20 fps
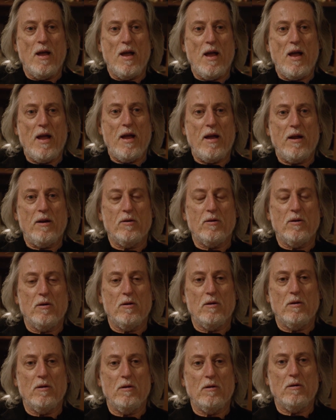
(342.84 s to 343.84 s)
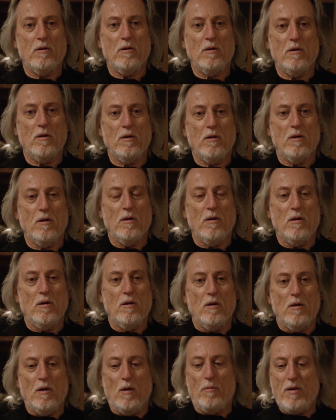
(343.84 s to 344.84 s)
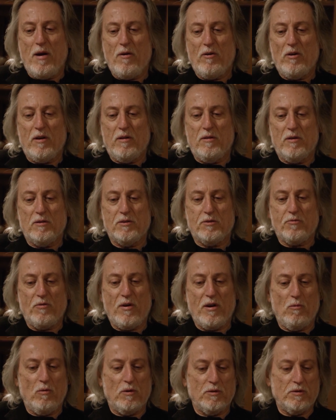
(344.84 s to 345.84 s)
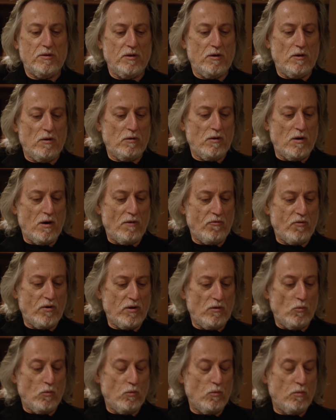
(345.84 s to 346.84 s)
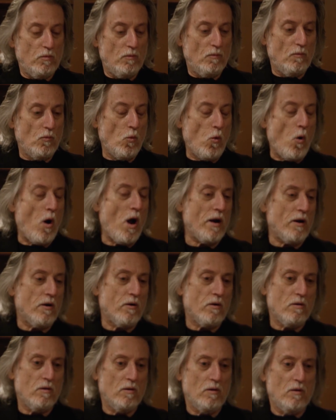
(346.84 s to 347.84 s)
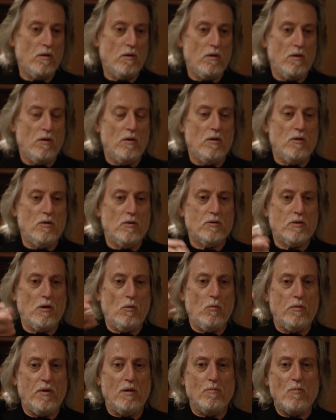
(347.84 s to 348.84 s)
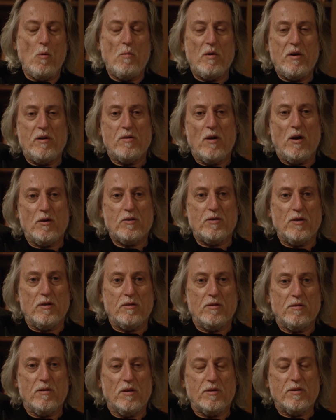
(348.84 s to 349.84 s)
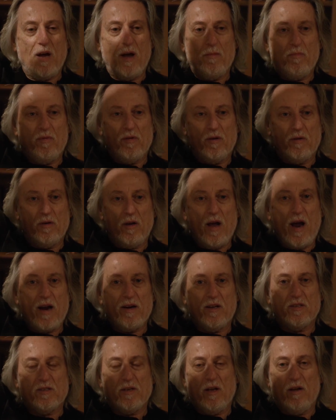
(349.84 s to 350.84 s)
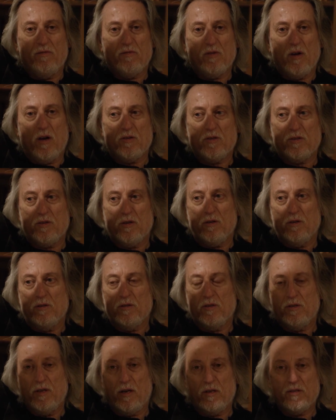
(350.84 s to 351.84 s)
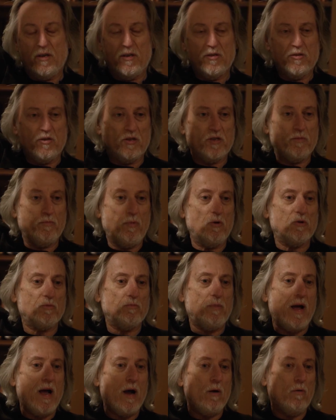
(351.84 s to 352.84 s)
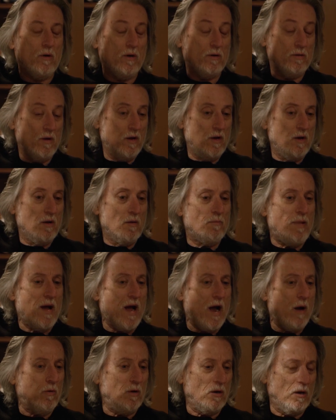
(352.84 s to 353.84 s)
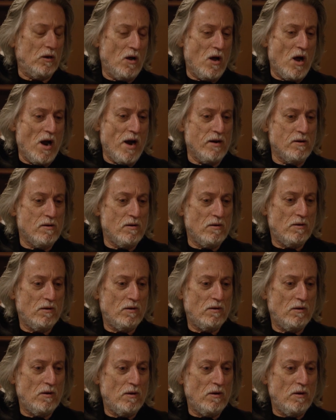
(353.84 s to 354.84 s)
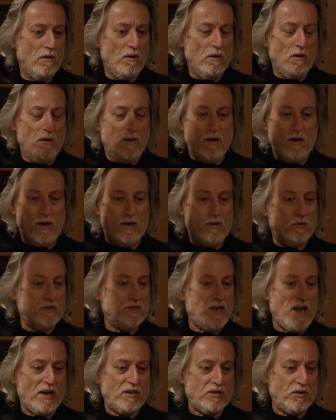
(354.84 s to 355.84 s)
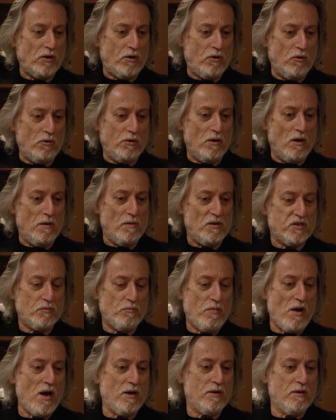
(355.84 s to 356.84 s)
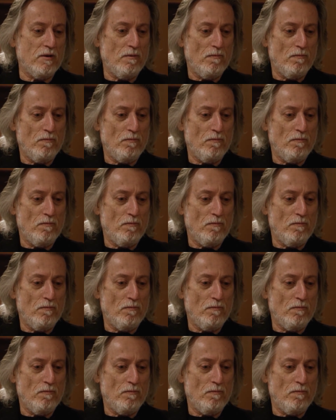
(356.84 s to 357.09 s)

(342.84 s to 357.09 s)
And apparently the string was, covering wire. So the moment he touched it, the top of the kite itself touched a 6-inch exposed power line. And he was executed on the spot.